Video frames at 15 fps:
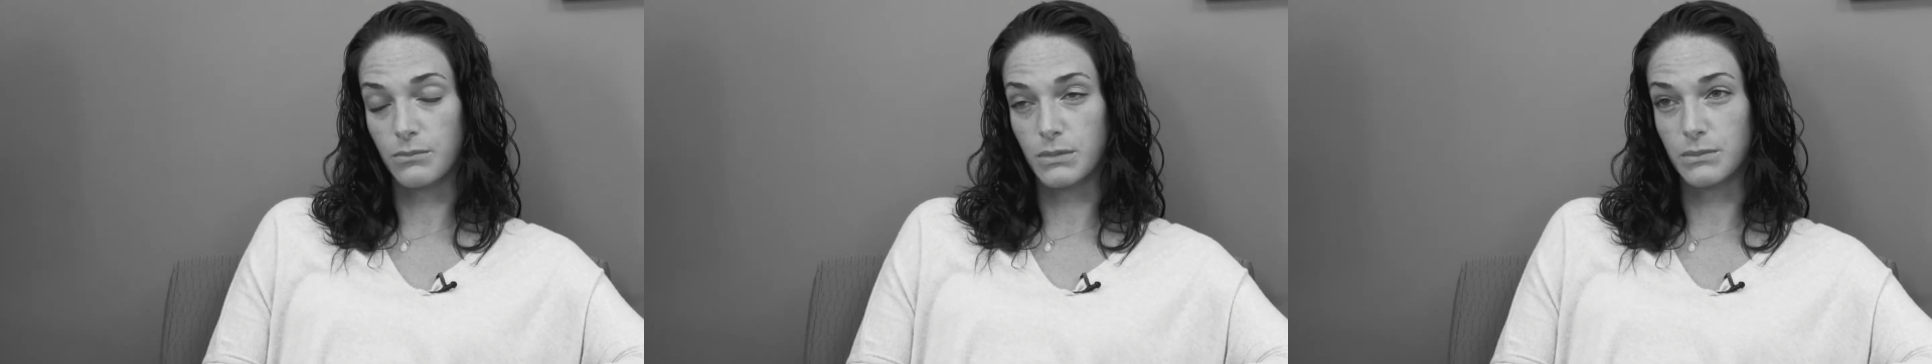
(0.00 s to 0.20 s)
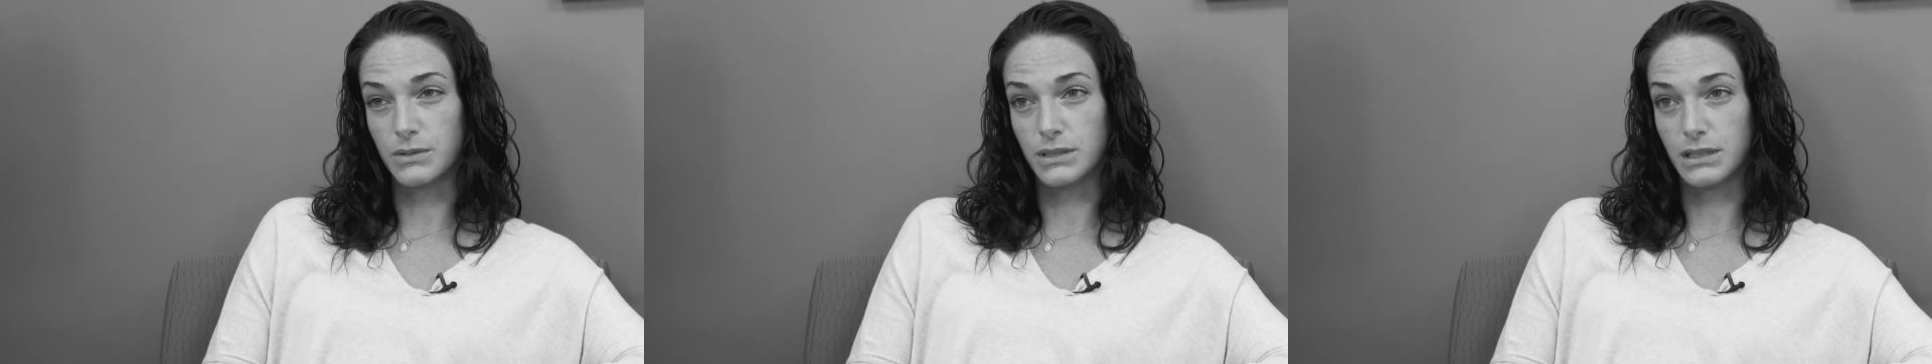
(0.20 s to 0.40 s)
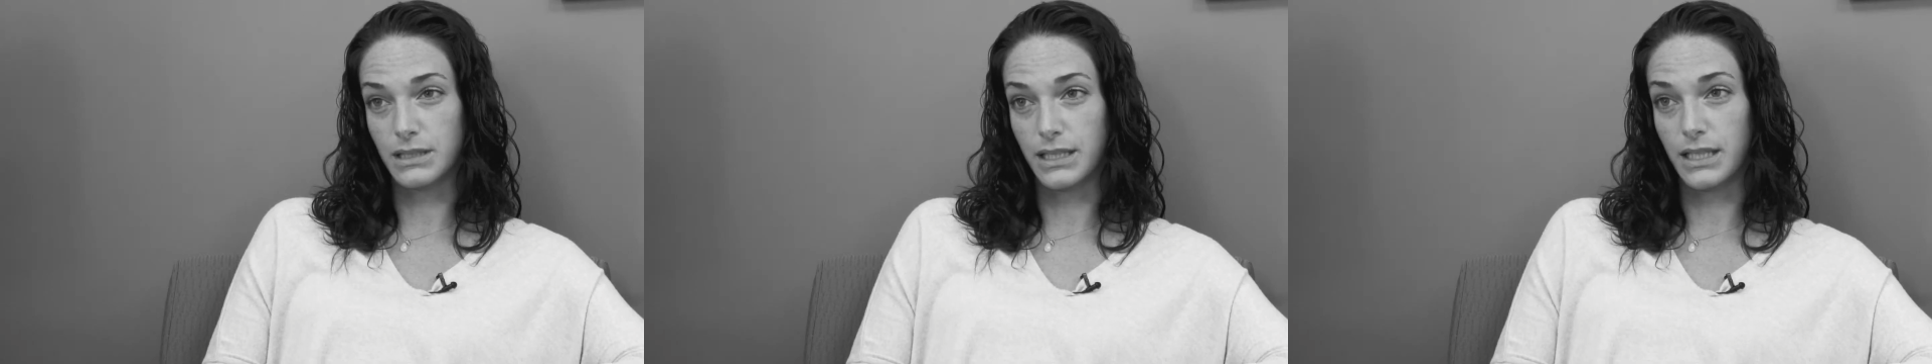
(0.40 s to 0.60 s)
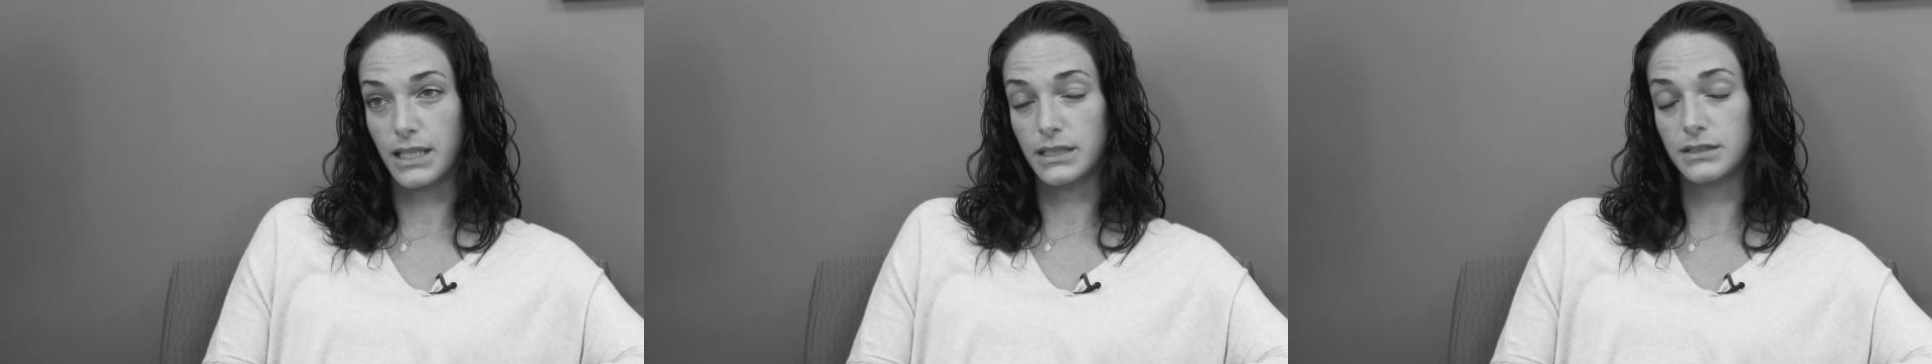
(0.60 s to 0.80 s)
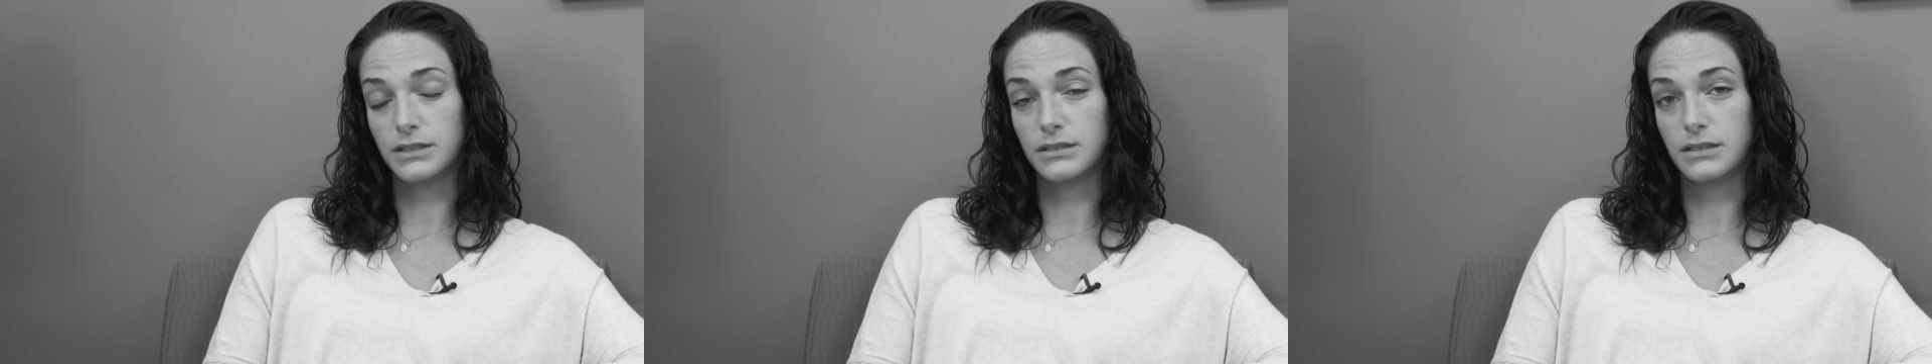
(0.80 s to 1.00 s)
remember the
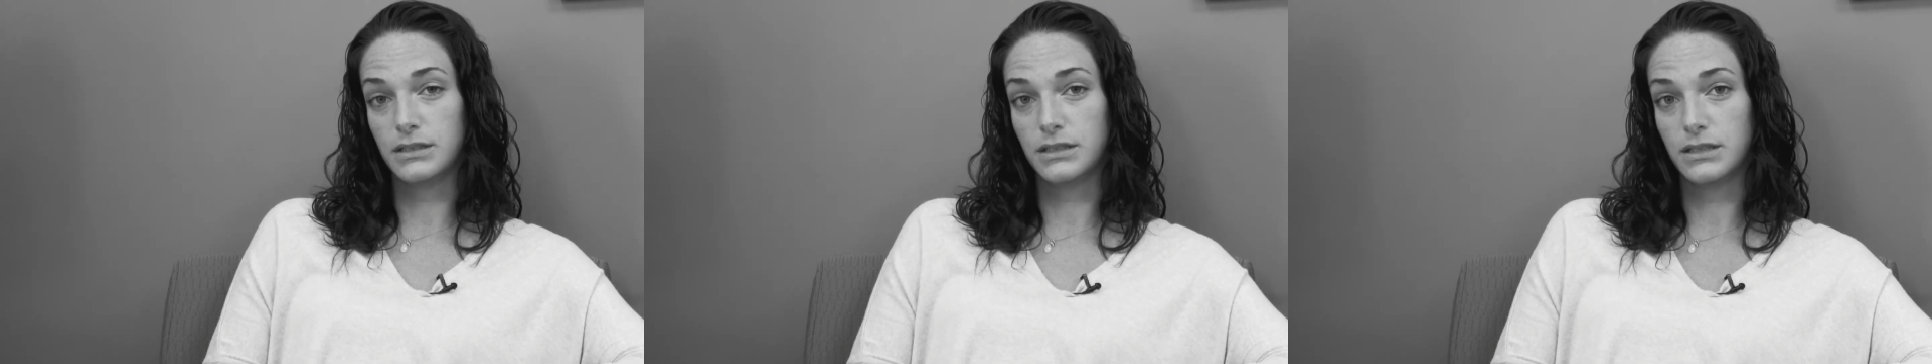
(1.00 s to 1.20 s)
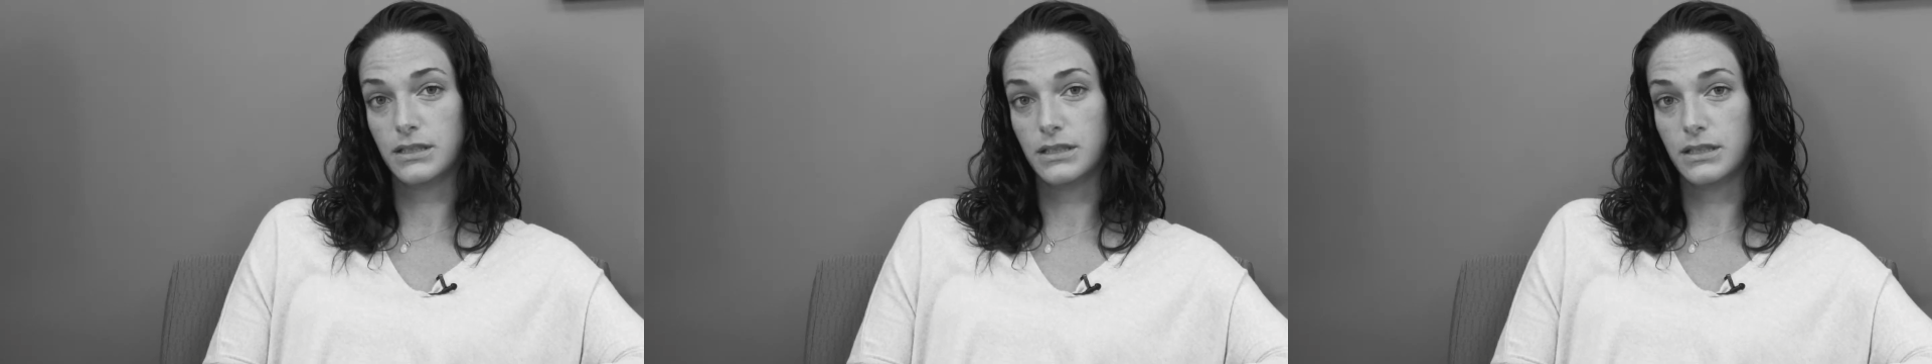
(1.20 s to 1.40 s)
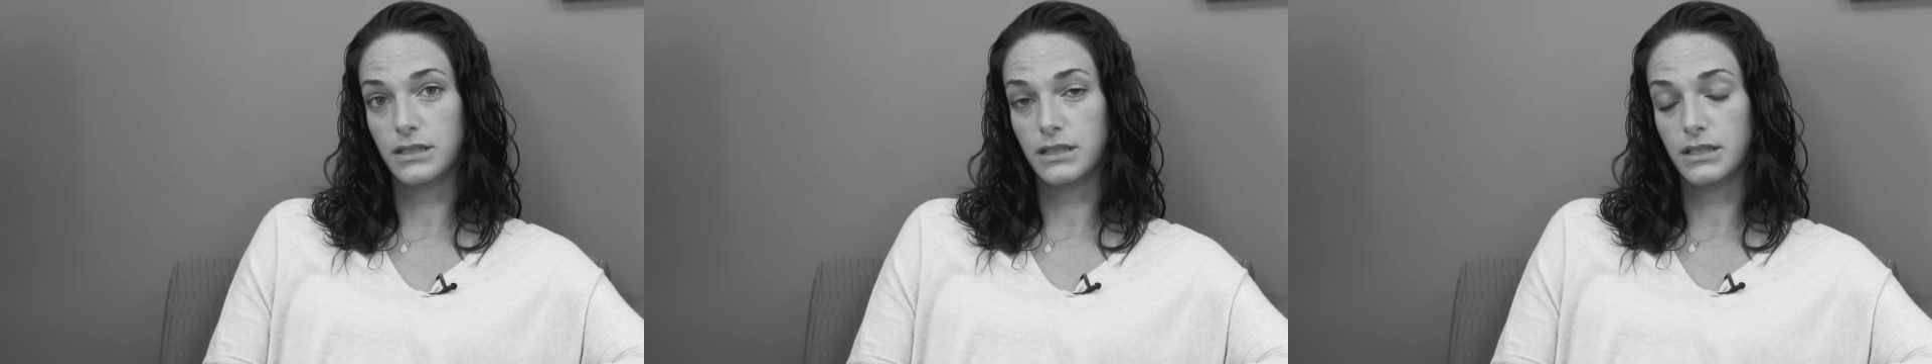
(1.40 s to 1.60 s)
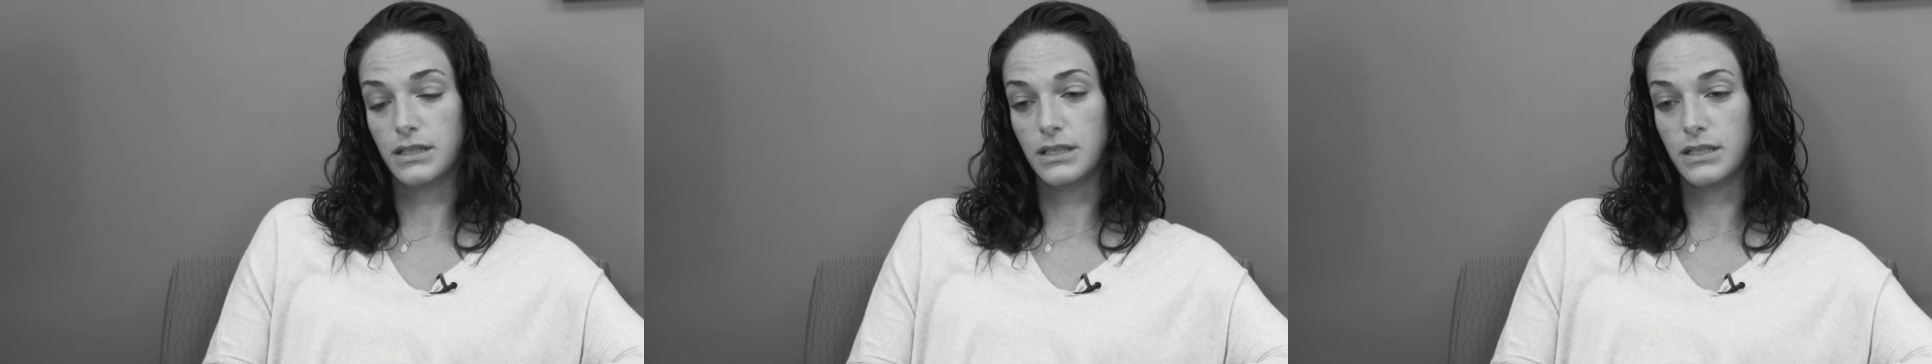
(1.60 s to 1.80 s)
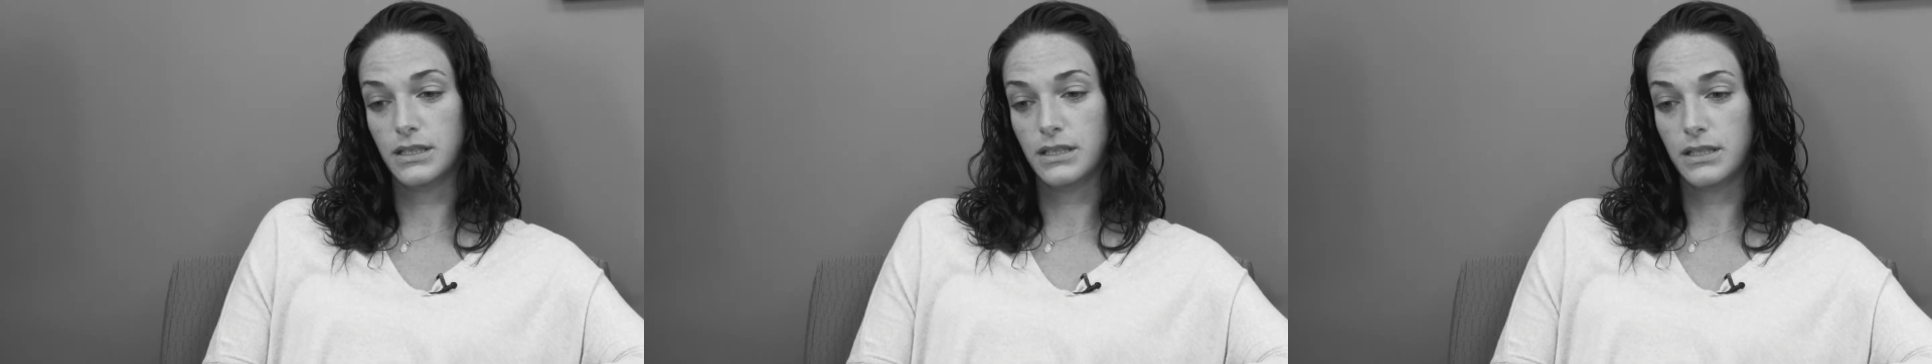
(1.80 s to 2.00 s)
last
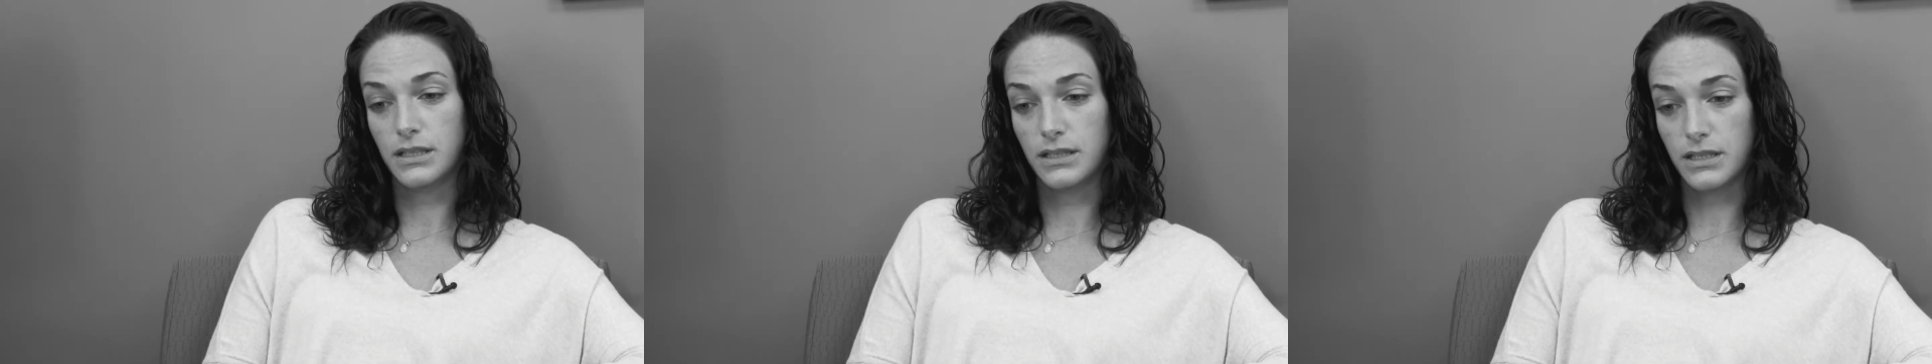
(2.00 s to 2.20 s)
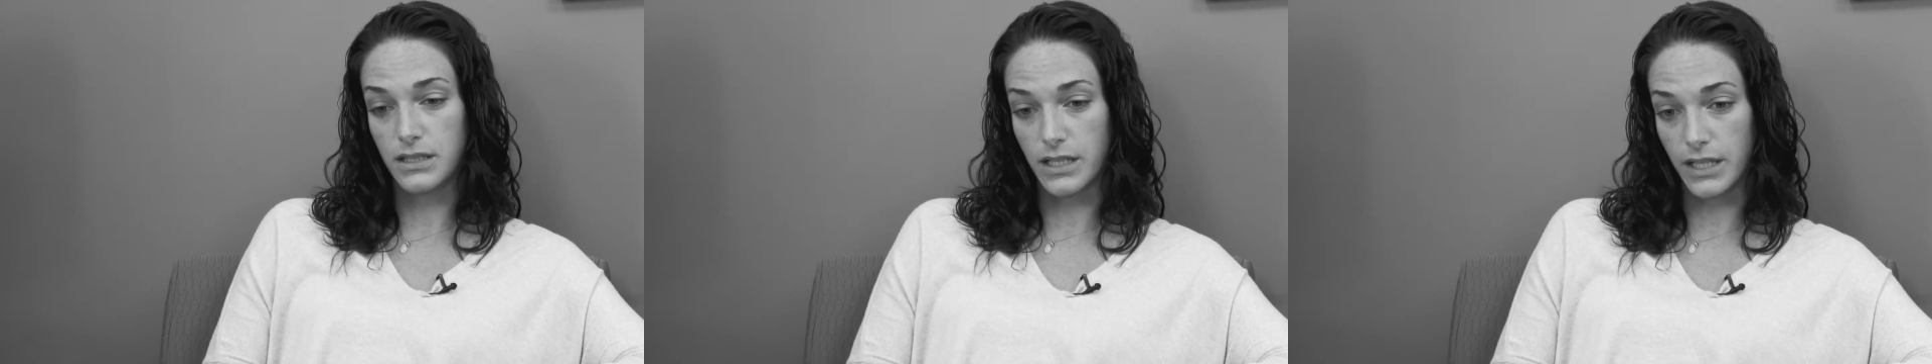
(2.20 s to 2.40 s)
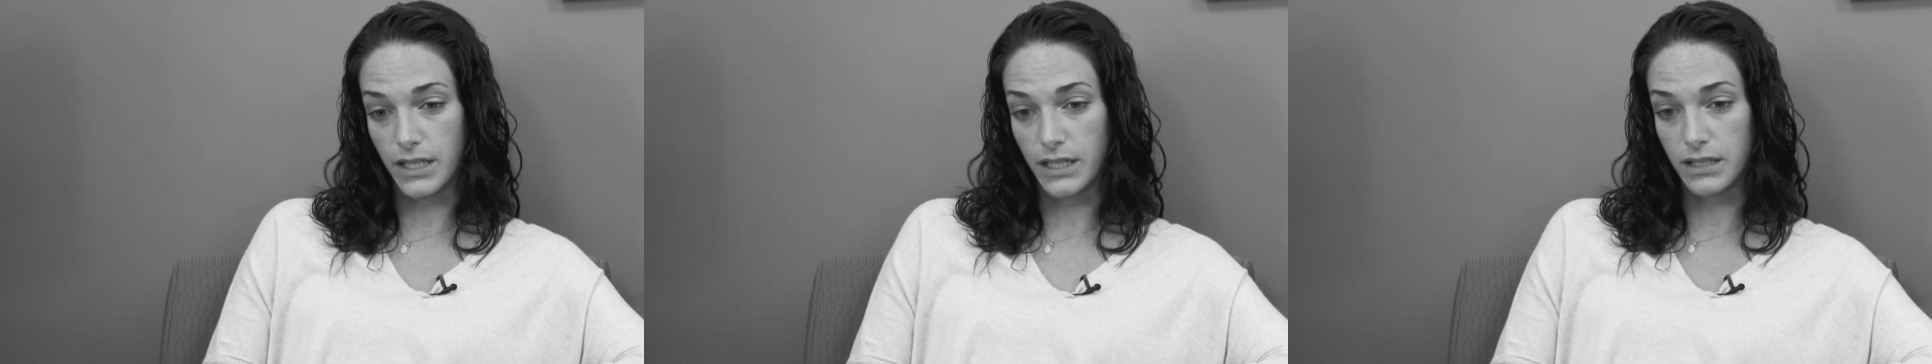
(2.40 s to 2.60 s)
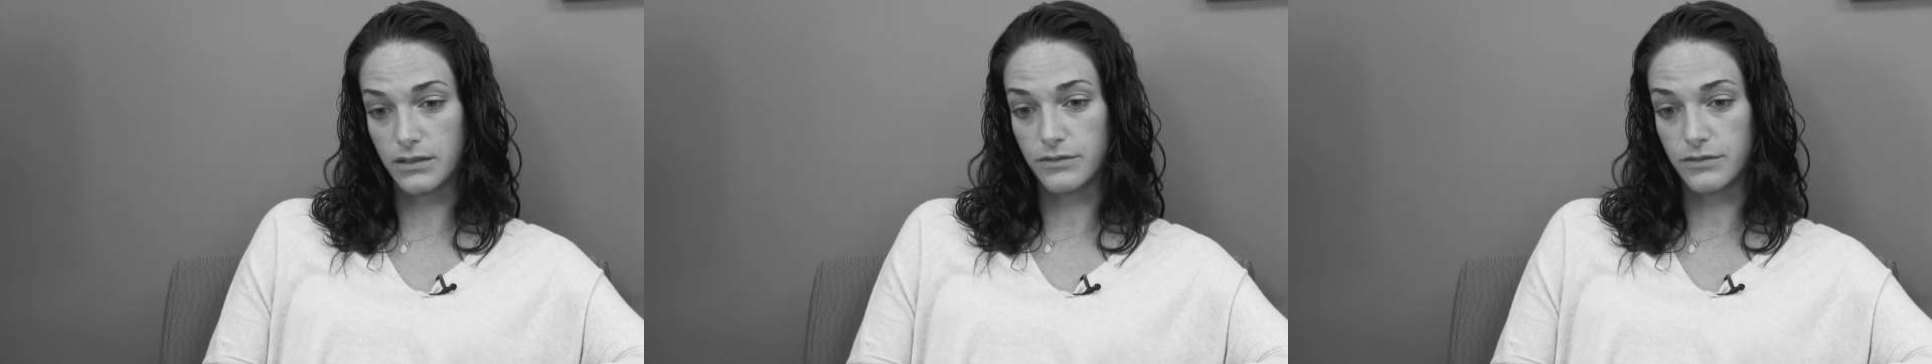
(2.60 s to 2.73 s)
night